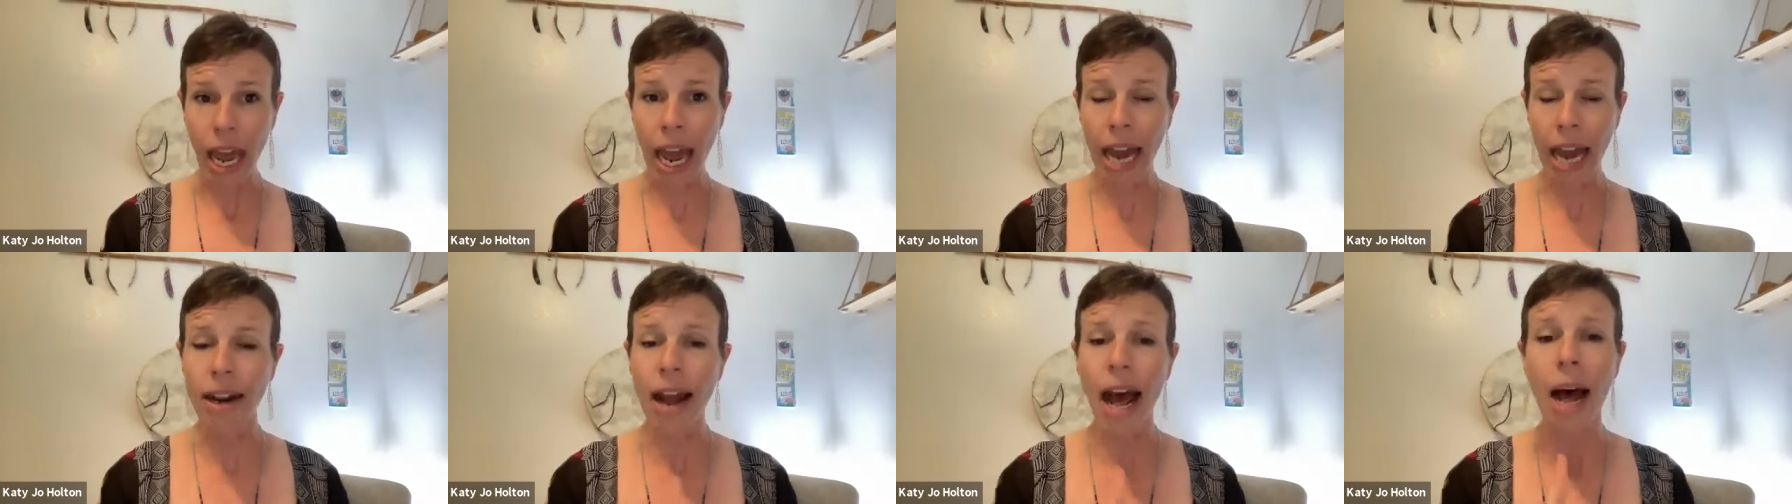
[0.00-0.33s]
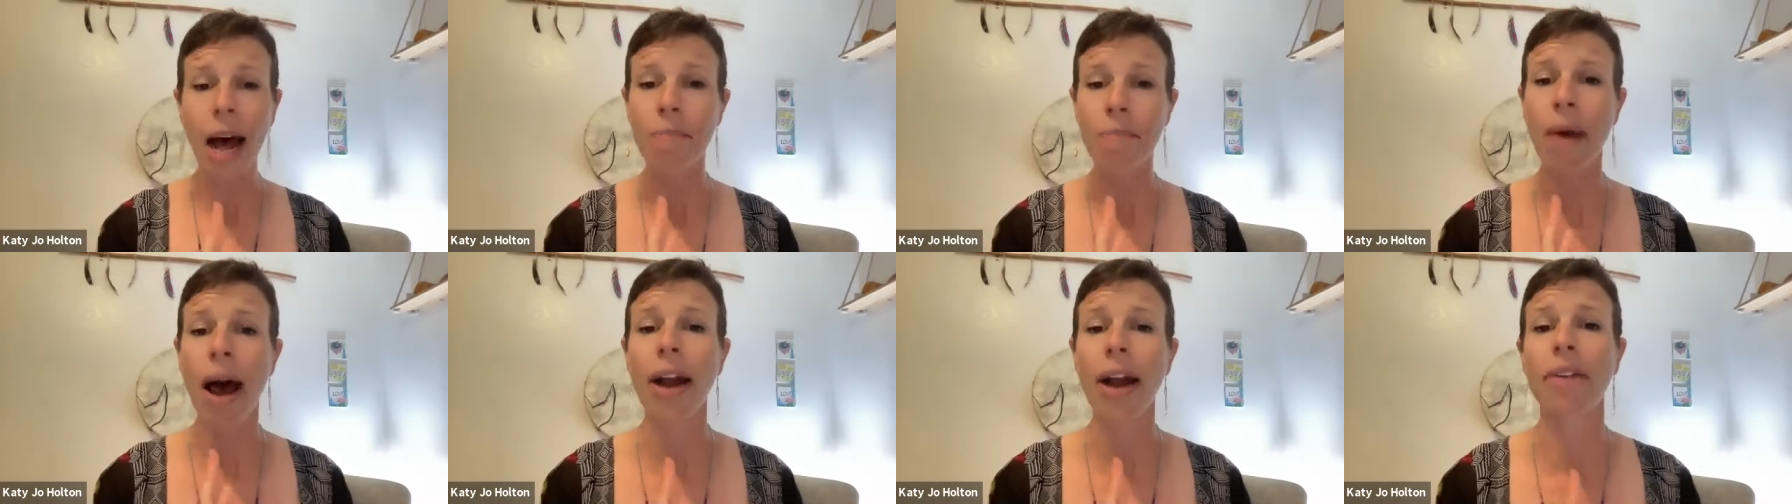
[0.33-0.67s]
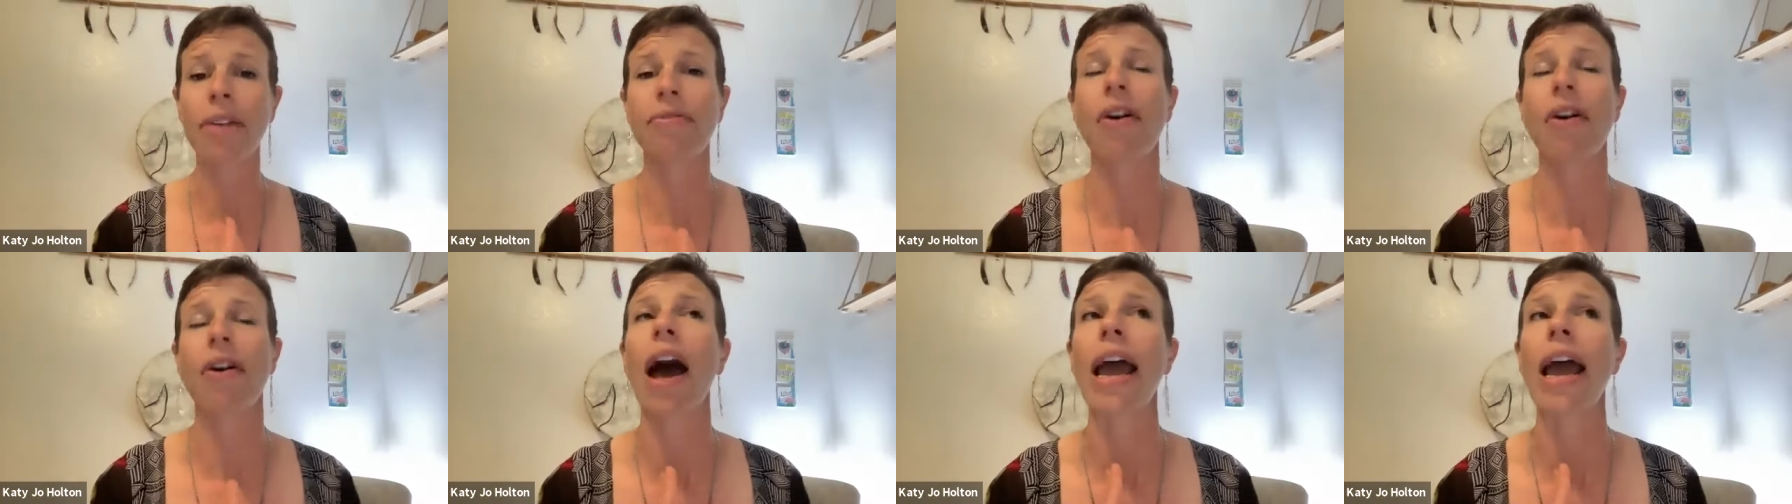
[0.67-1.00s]
and not
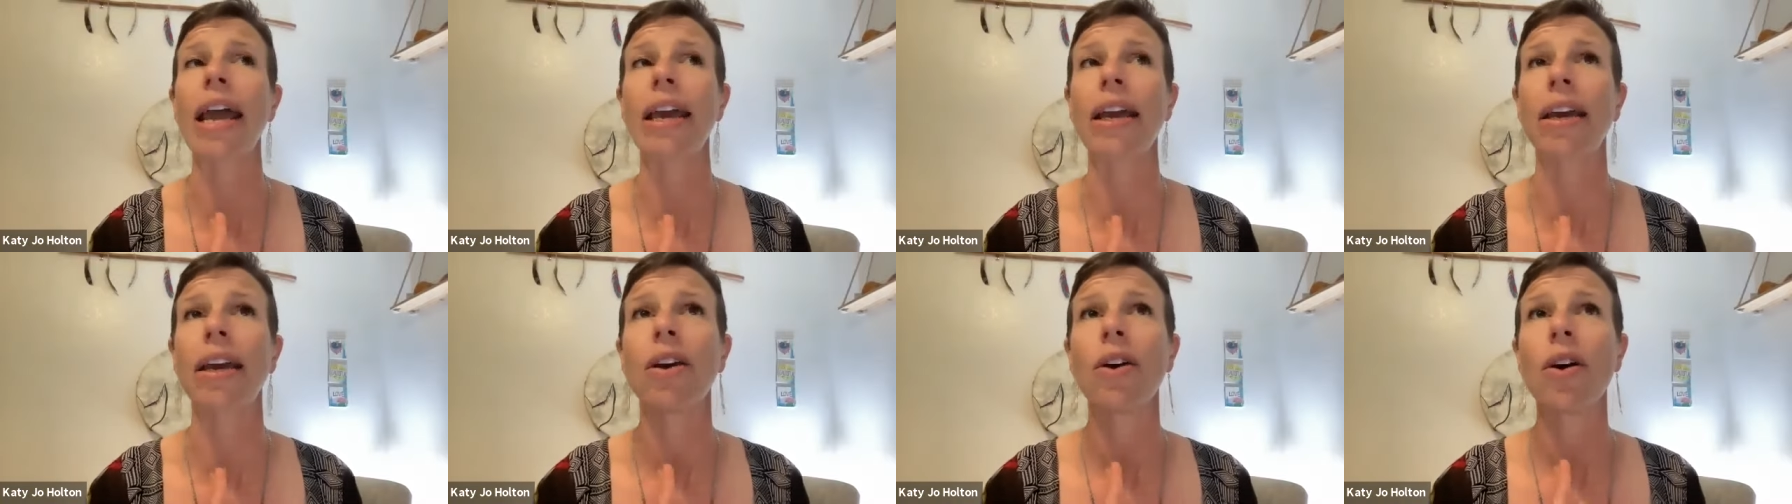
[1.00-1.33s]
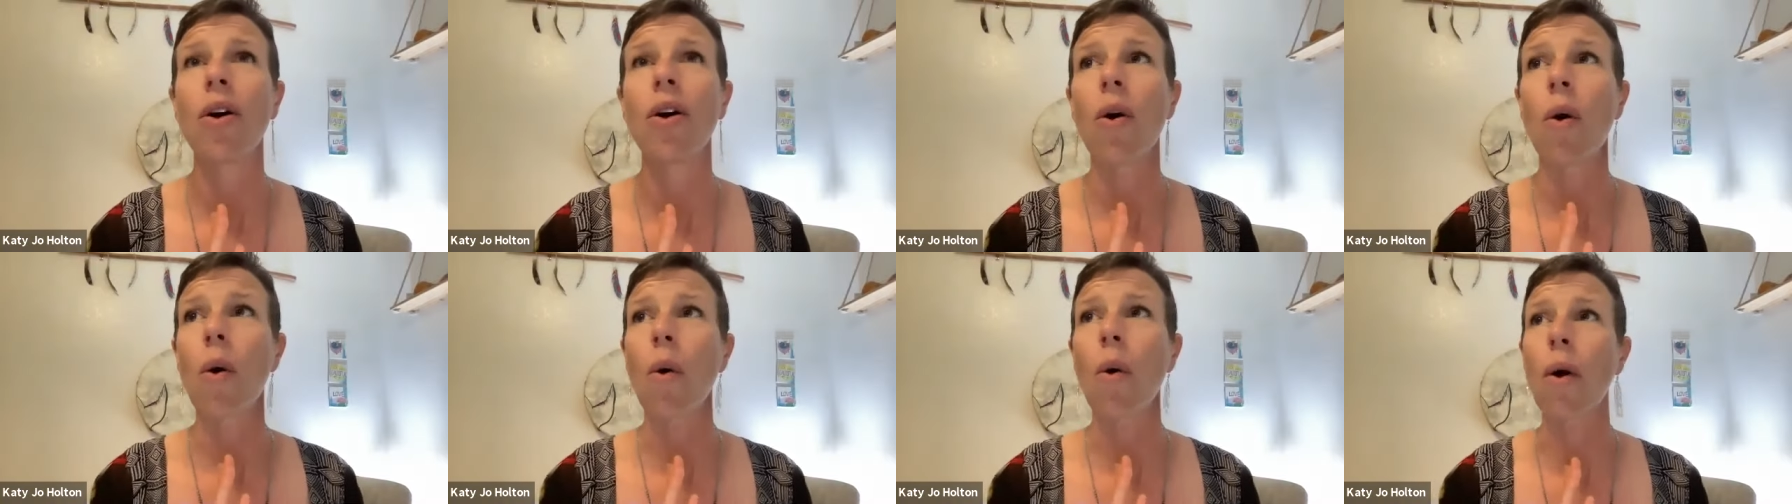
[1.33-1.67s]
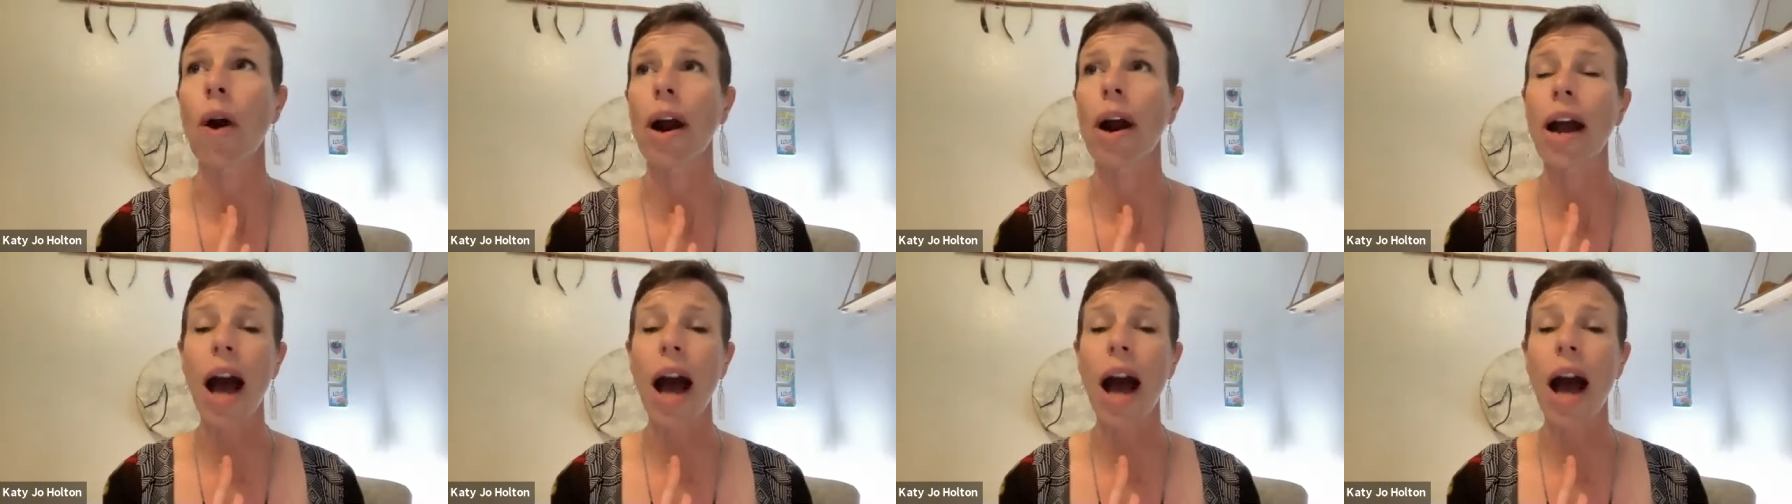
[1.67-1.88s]
modifying or